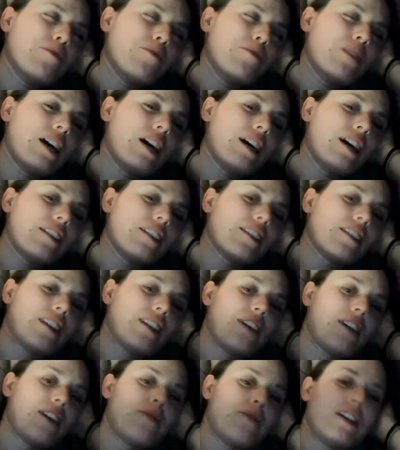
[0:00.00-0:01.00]
But
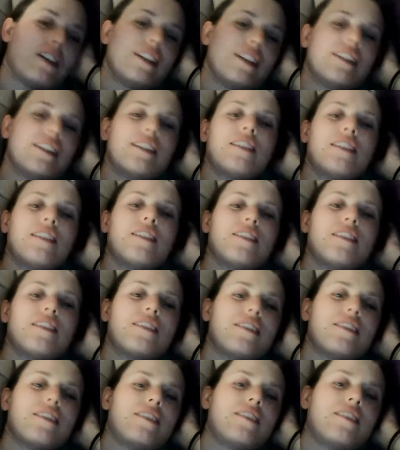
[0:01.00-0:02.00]
I wanted
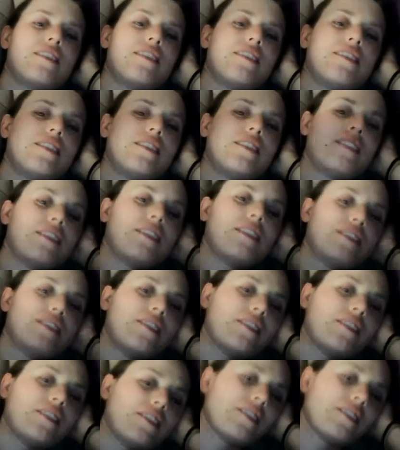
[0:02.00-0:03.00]

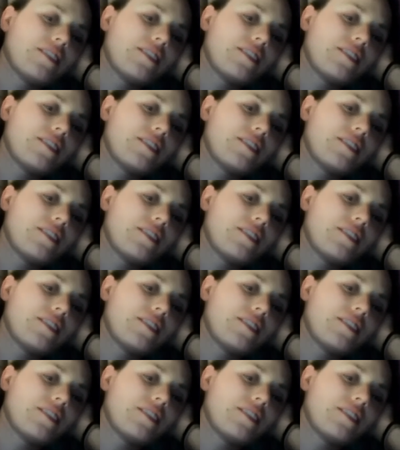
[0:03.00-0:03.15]
to